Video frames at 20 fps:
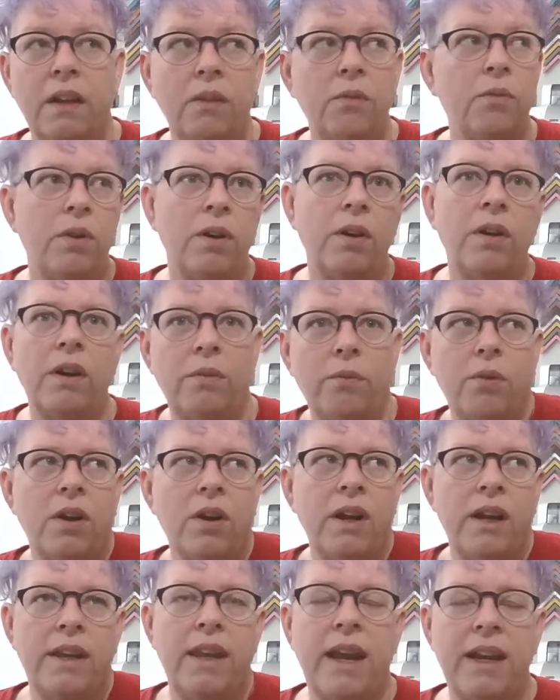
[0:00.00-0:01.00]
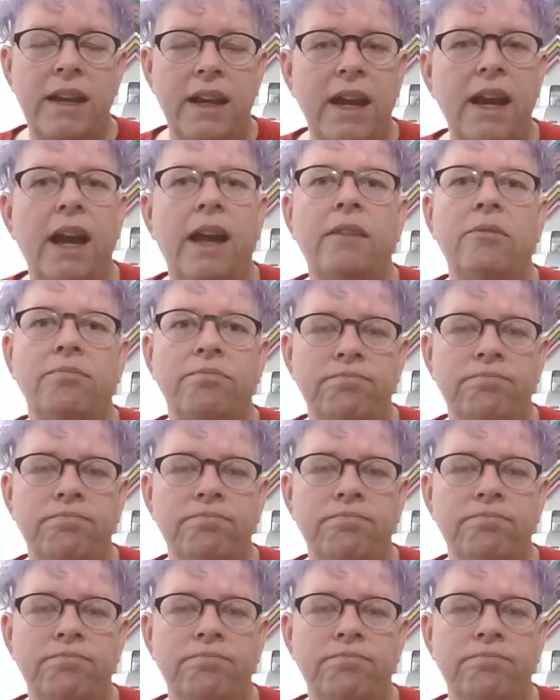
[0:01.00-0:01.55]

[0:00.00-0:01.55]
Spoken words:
We're in that again.